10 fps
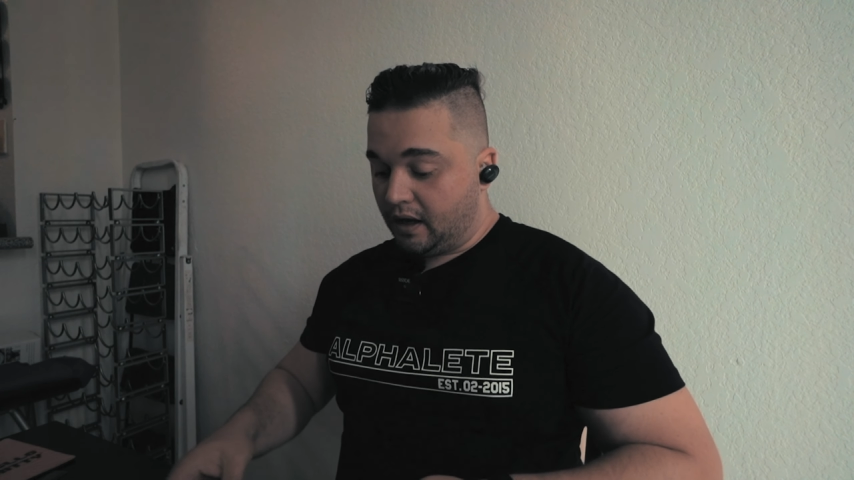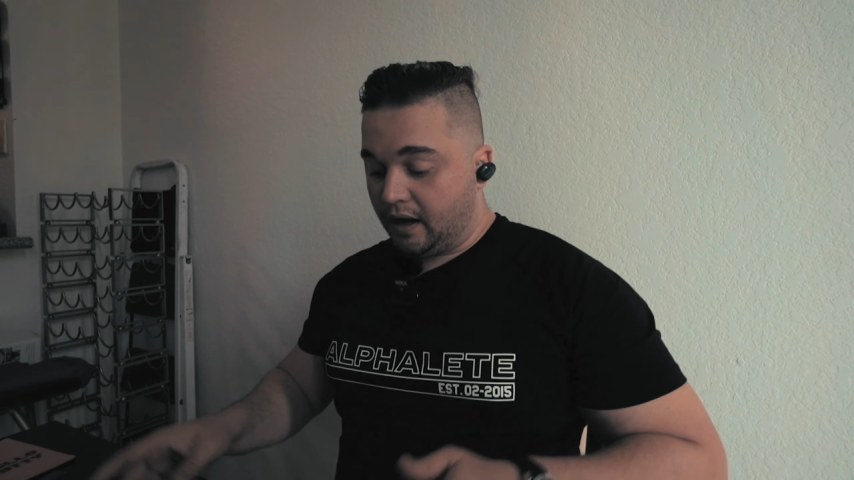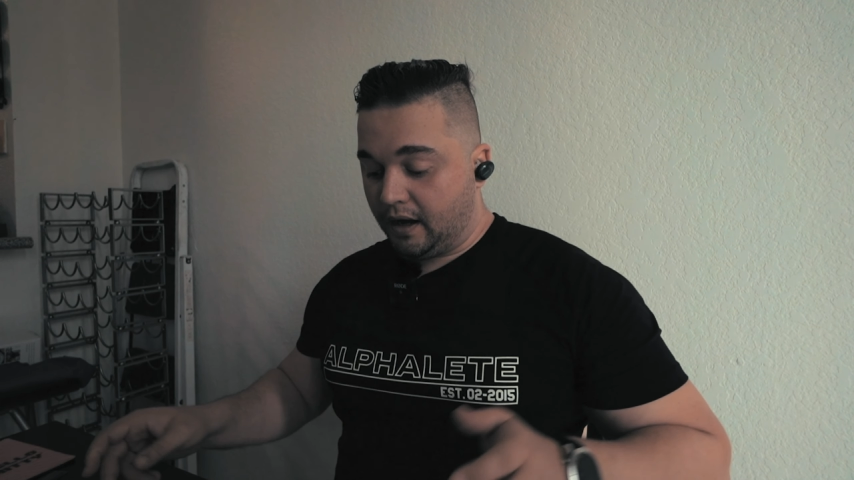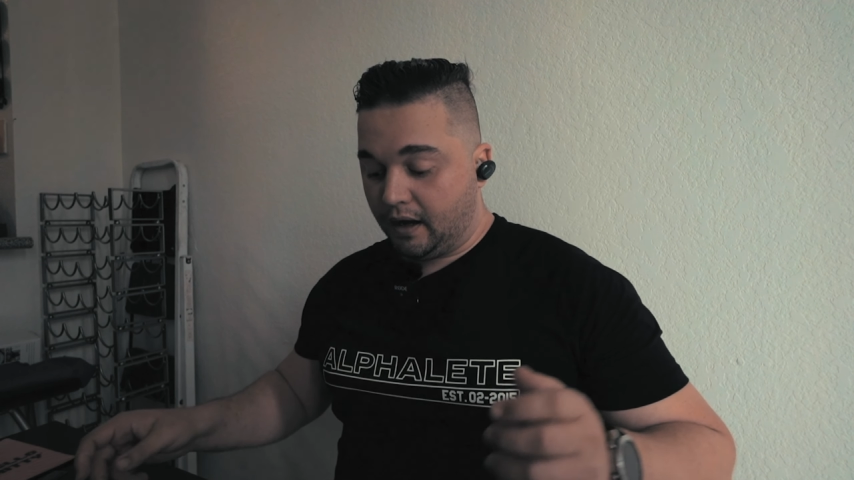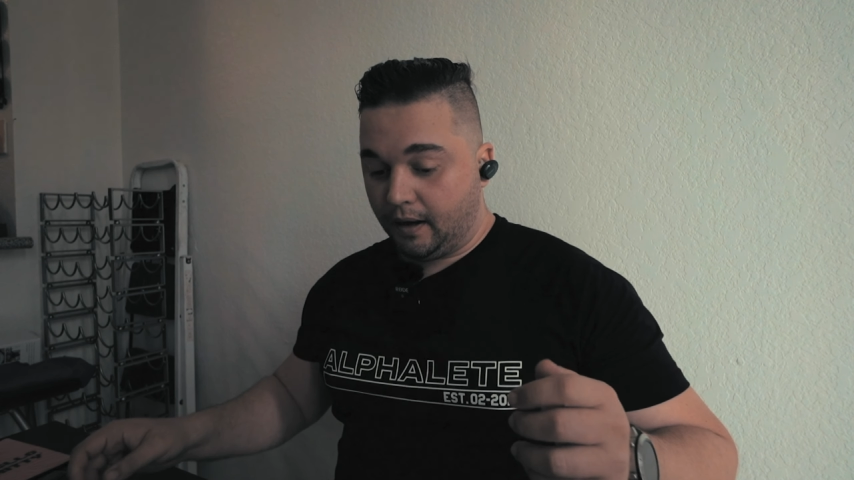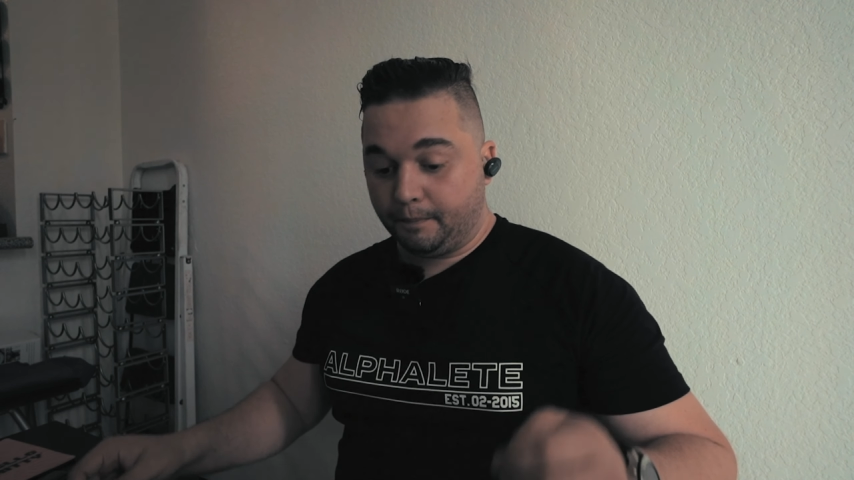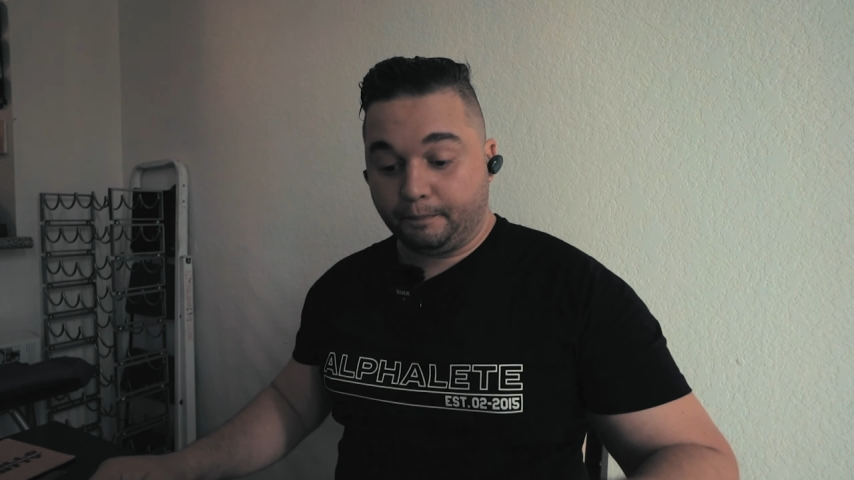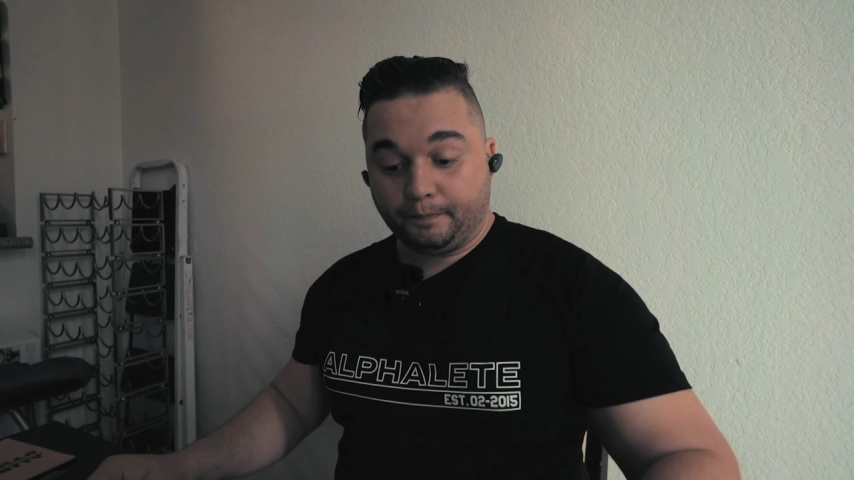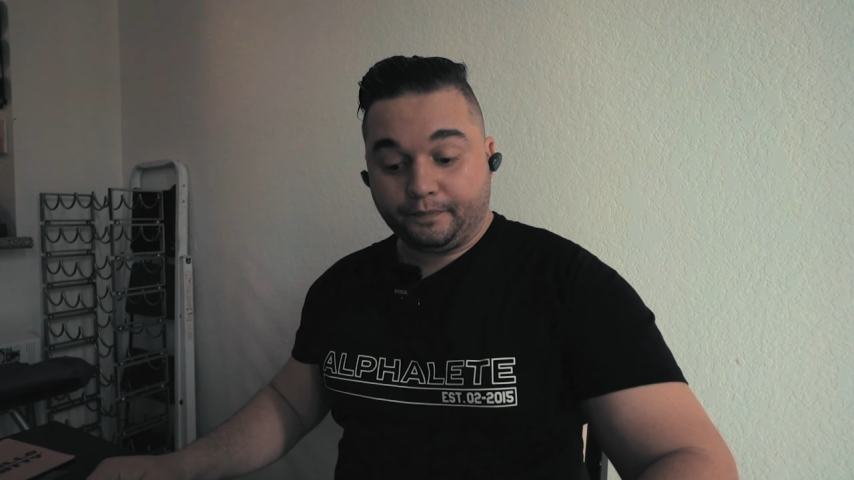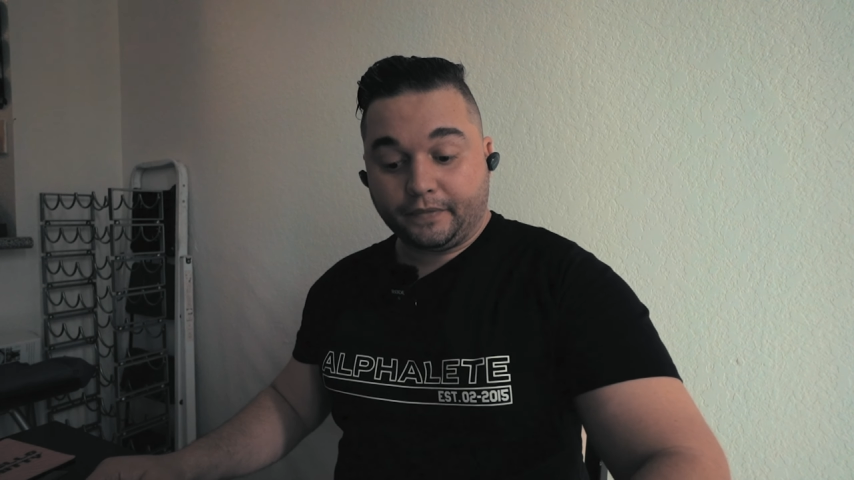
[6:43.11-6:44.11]

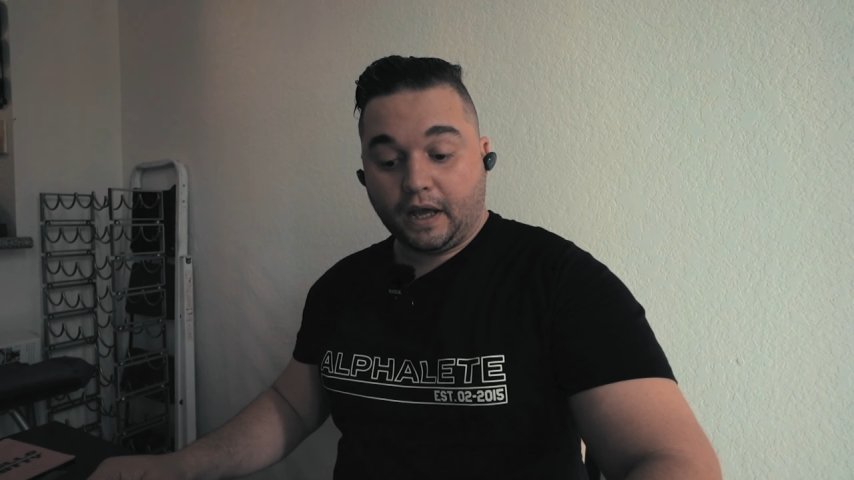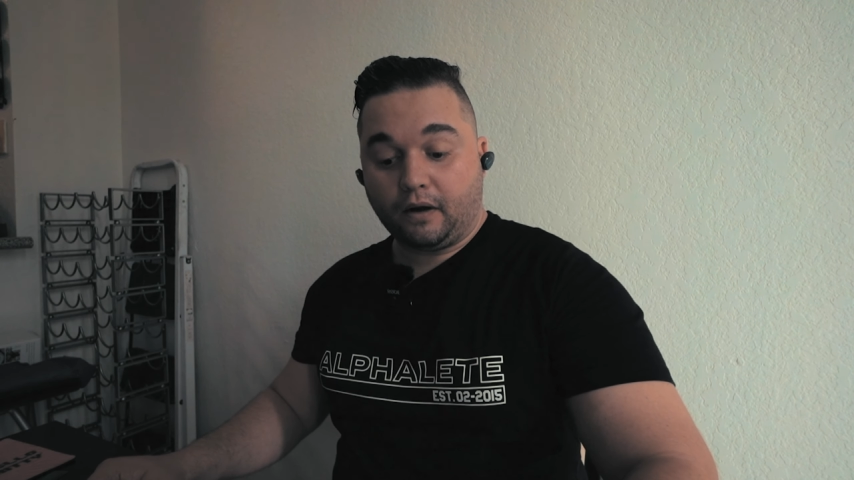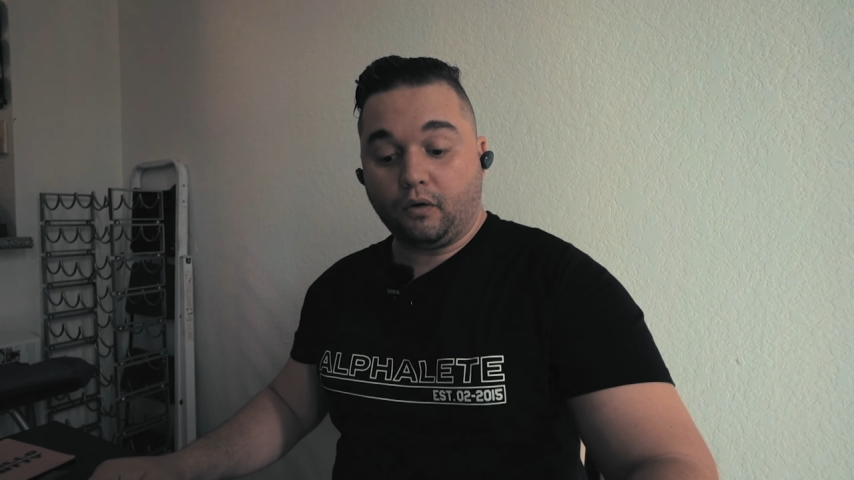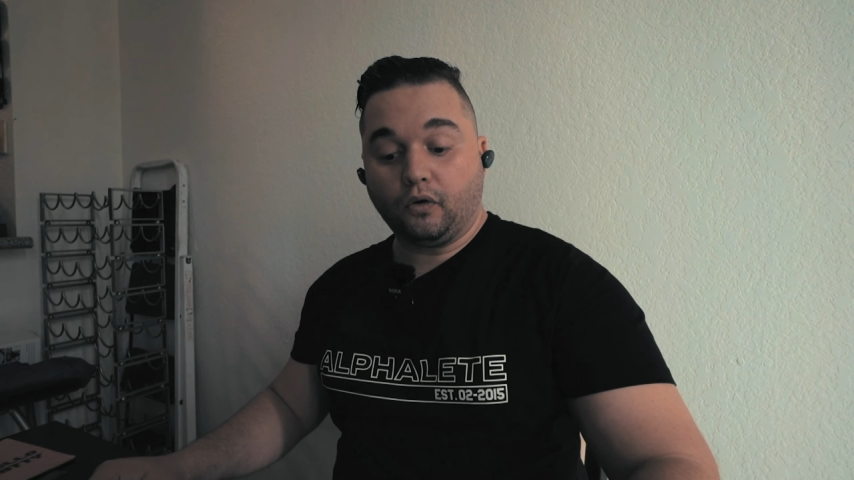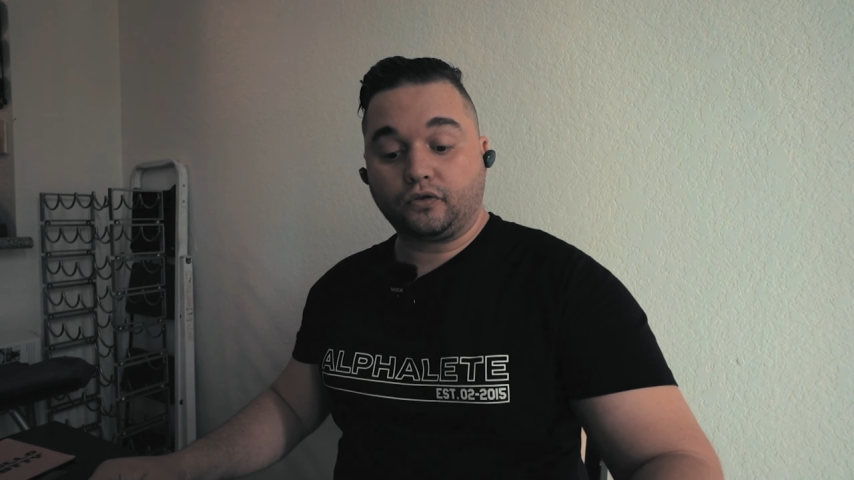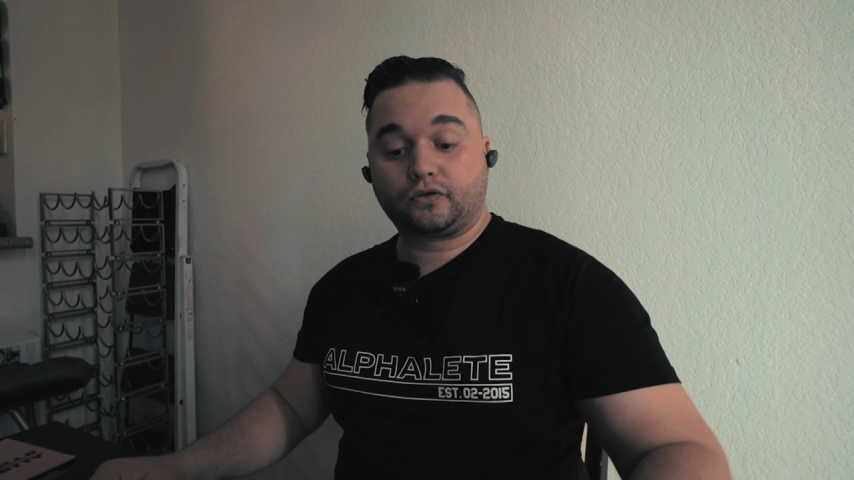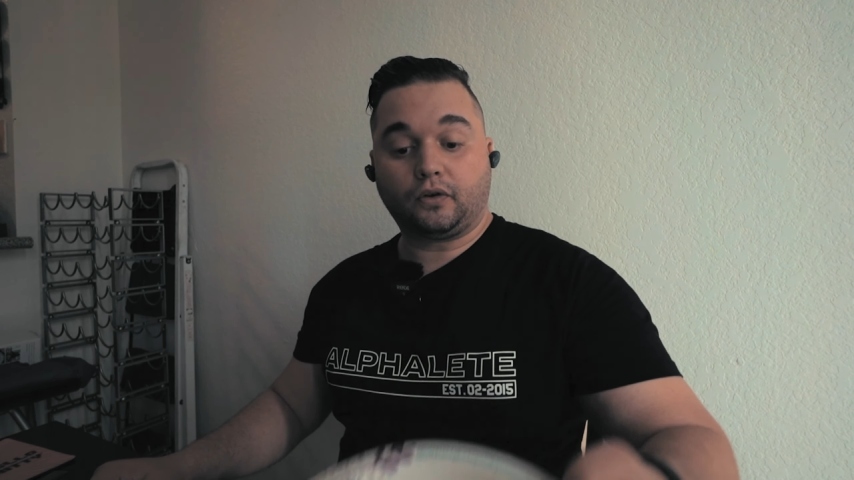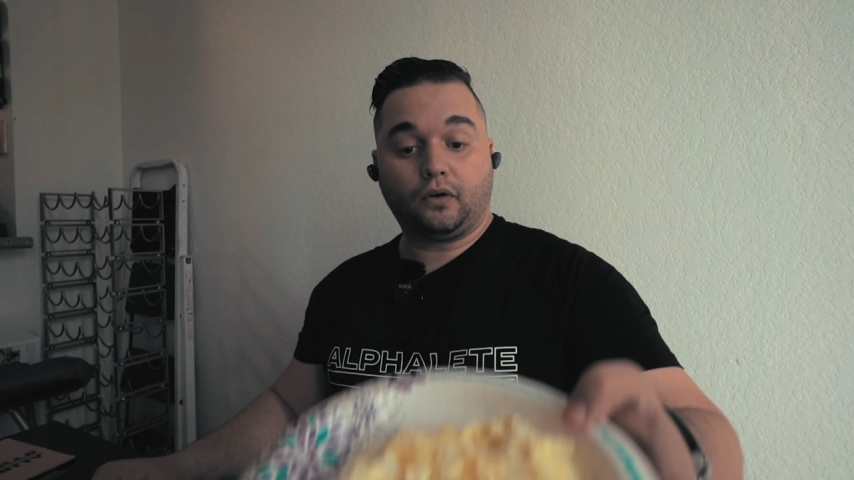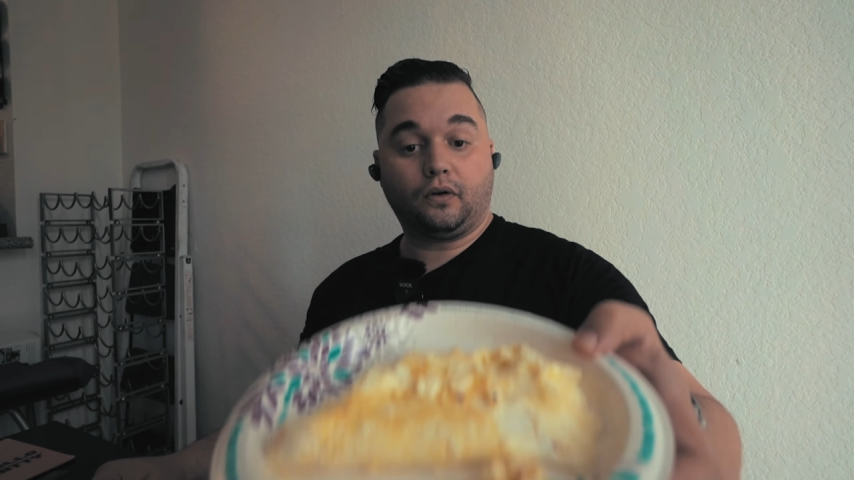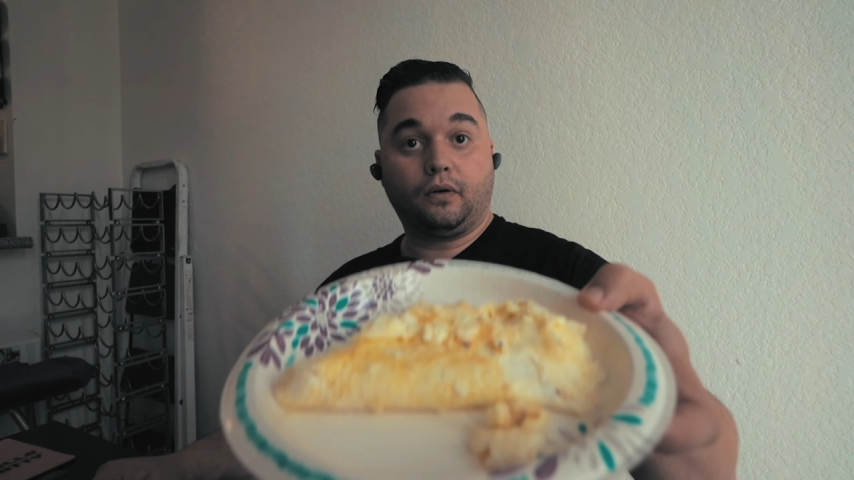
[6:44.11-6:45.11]
um, and
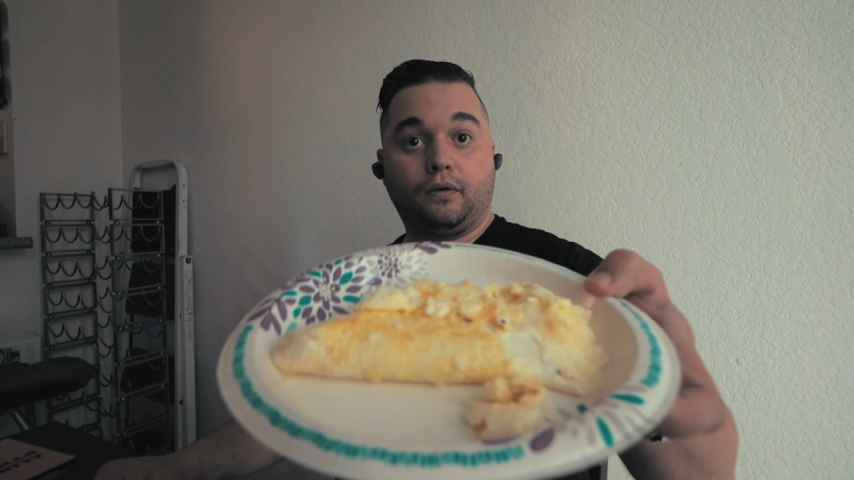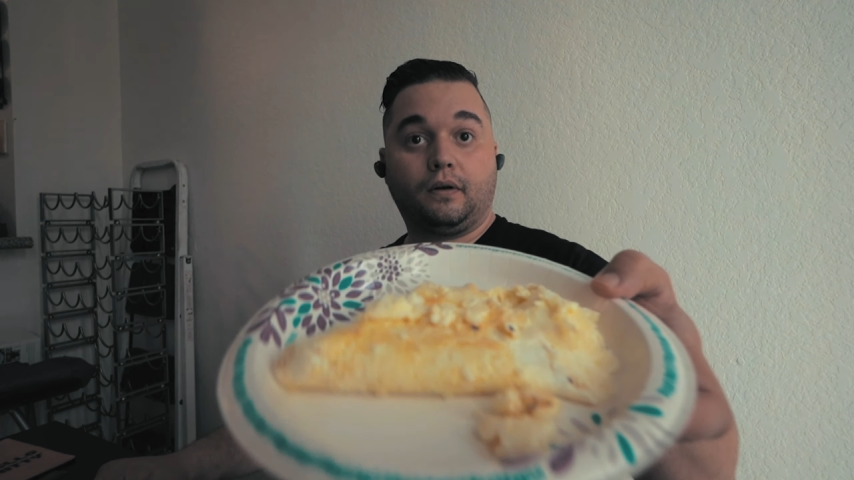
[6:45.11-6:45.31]
also